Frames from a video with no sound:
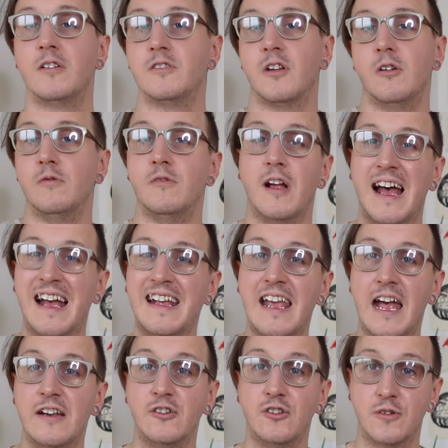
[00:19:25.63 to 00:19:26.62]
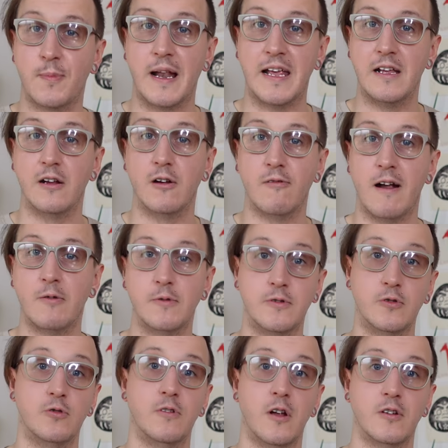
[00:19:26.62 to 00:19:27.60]
So again, just playing around with
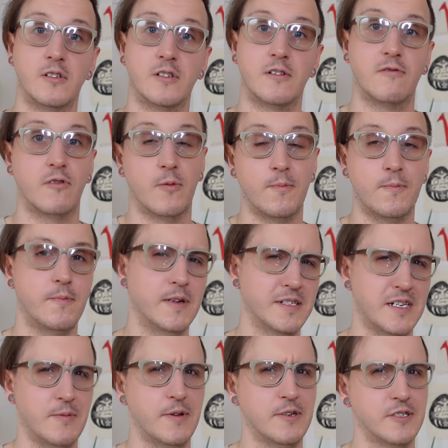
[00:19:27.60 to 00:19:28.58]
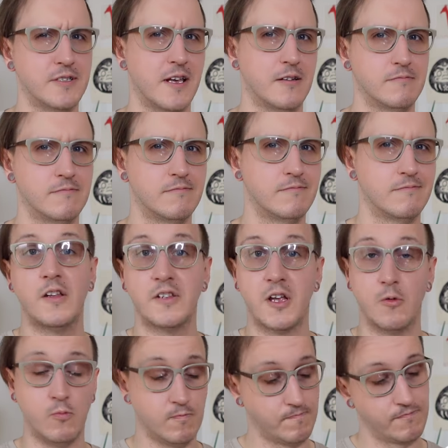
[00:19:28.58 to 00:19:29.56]
all notes from my C major scale.
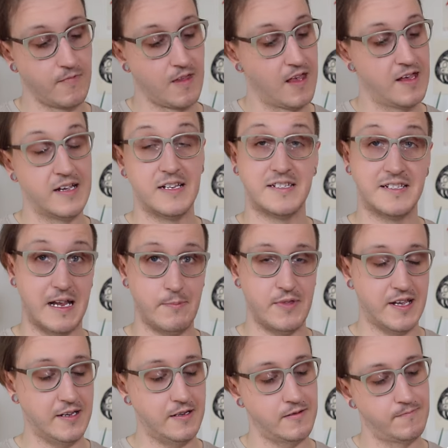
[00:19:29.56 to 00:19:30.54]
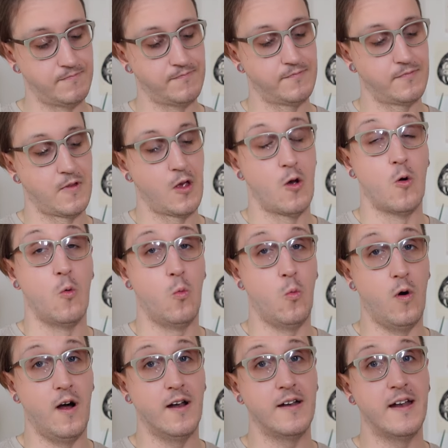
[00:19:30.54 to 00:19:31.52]
So same thing.
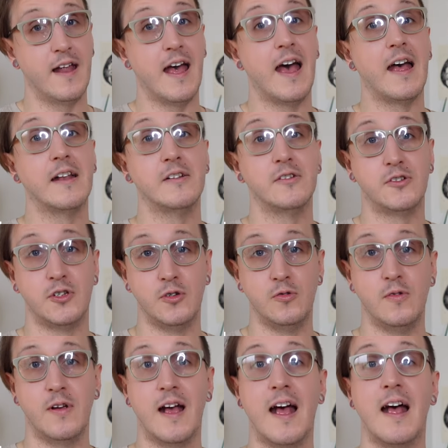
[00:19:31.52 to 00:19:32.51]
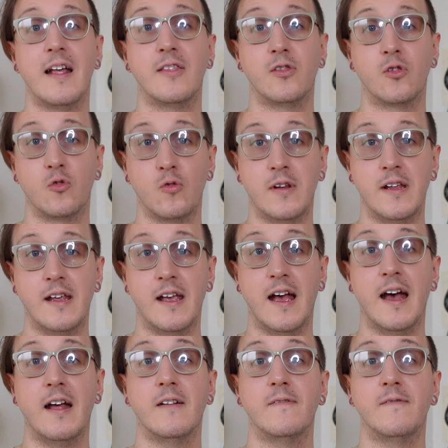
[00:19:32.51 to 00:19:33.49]
One and two and three
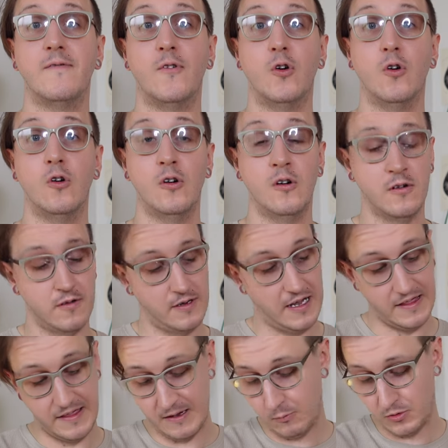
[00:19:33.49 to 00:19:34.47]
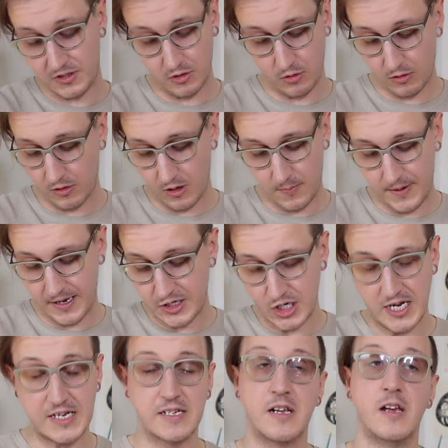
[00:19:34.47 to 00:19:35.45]
and four. And then we're still going to
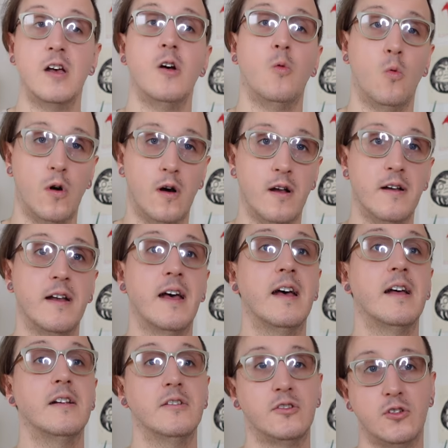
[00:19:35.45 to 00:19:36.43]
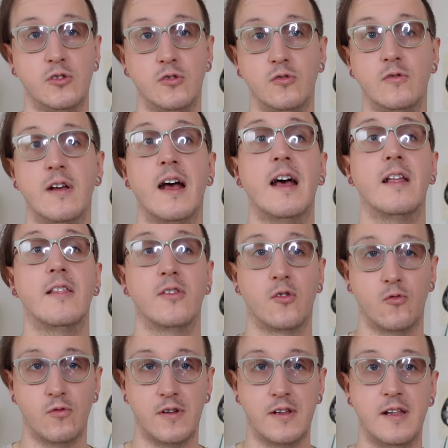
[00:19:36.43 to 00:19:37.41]
arpeggiate. One and two
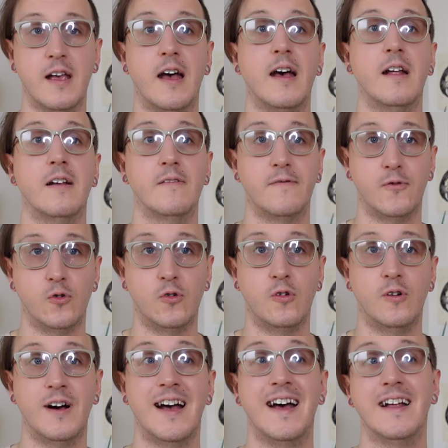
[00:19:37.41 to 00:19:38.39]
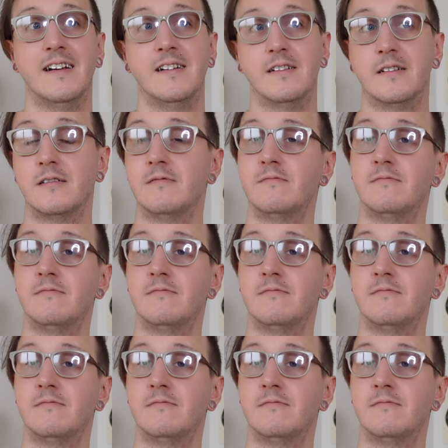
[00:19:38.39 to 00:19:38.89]
and three and four and.